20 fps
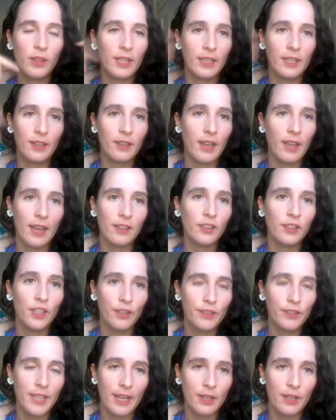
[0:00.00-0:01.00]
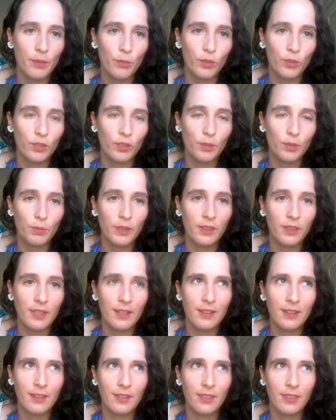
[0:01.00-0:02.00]
like, I loved animals, but
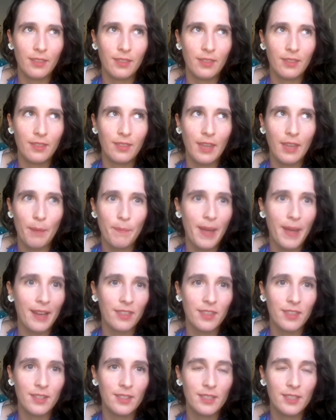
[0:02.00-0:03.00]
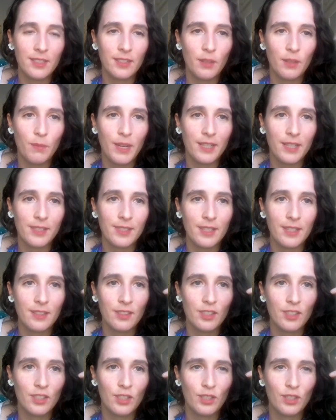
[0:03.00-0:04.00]
then that back then it didn't make
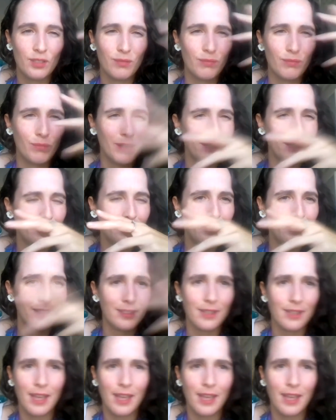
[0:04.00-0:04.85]
sense. Buildings,